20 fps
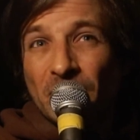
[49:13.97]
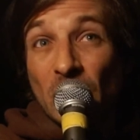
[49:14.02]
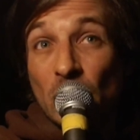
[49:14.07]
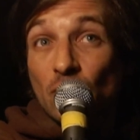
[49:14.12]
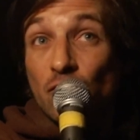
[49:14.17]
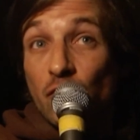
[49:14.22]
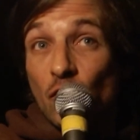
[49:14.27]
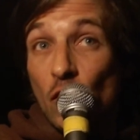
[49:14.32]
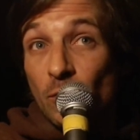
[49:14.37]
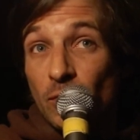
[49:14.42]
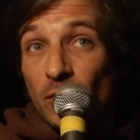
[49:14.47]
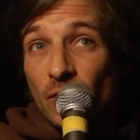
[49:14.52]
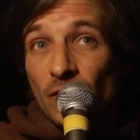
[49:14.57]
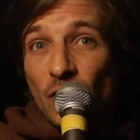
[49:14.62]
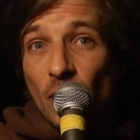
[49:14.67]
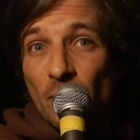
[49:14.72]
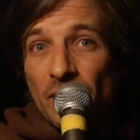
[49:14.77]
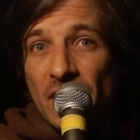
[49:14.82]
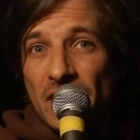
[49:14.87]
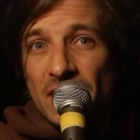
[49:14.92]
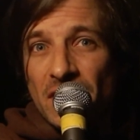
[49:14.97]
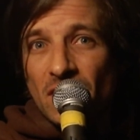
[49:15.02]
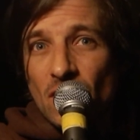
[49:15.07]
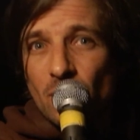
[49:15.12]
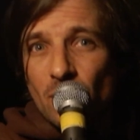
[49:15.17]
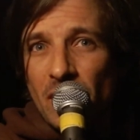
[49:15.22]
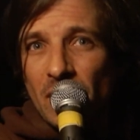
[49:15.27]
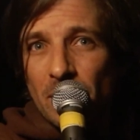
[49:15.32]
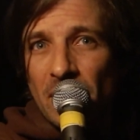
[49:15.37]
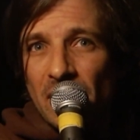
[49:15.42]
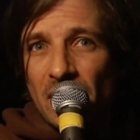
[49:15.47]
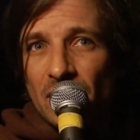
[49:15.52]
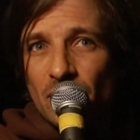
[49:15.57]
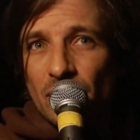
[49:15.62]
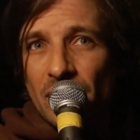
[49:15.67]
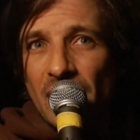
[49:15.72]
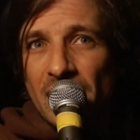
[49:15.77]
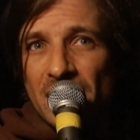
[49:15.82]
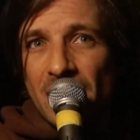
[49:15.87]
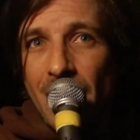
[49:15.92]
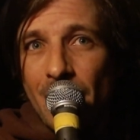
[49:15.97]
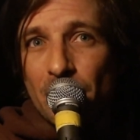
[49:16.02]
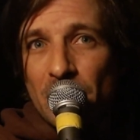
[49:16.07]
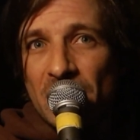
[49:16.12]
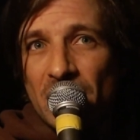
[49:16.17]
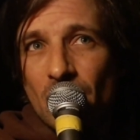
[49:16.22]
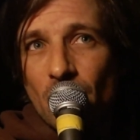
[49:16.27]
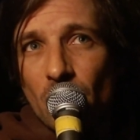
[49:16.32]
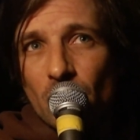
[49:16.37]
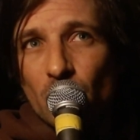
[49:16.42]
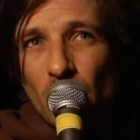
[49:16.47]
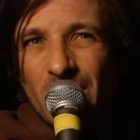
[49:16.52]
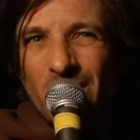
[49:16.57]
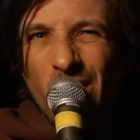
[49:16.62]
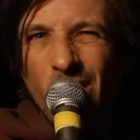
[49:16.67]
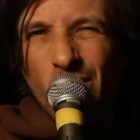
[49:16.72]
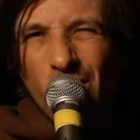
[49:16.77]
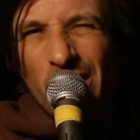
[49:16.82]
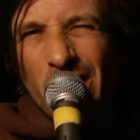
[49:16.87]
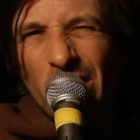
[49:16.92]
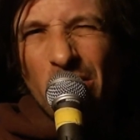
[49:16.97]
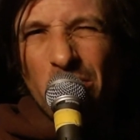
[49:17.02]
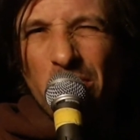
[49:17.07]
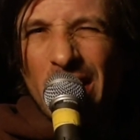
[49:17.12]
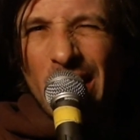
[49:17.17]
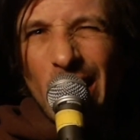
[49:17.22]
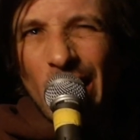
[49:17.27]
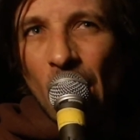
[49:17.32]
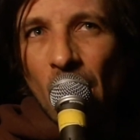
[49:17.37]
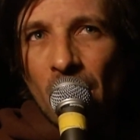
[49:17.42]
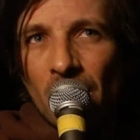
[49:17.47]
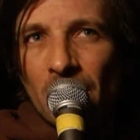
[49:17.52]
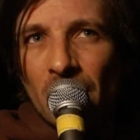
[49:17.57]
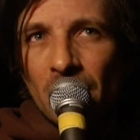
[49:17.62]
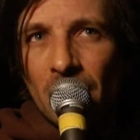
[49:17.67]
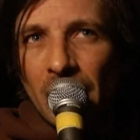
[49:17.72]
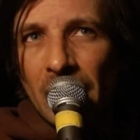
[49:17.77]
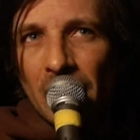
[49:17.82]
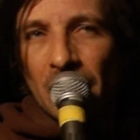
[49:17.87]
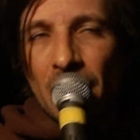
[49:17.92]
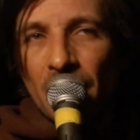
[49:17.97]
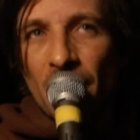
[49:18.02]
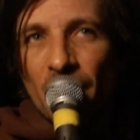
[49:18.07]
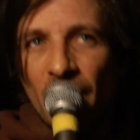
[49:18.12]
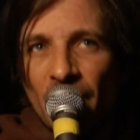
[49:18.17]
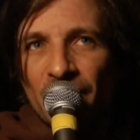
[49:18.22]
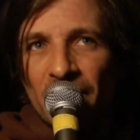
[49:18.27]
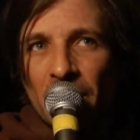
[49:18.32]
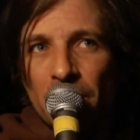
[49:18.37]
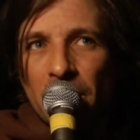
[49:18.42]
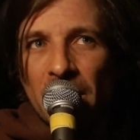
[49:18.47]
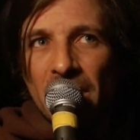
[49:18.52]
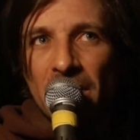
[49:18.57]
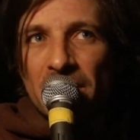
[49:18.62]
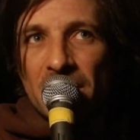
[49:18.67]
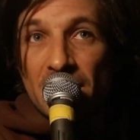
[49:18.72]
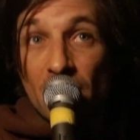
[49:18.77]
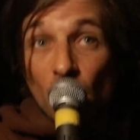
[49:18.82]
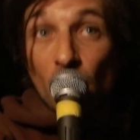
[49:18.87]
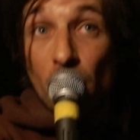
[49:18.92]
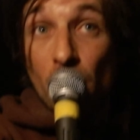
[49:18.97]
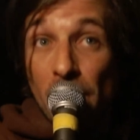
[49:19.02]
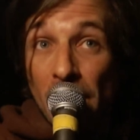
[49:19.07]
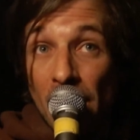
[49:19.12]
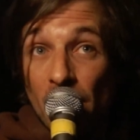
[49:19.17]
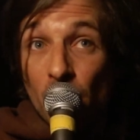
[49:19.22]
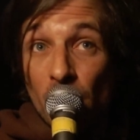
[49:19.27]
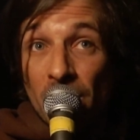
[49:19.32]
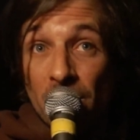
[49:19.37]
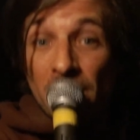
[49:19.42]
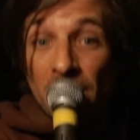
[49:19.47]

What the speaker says: group from this, so maybe today's episode will go a little bit longer, like another 15 minutes, so bear with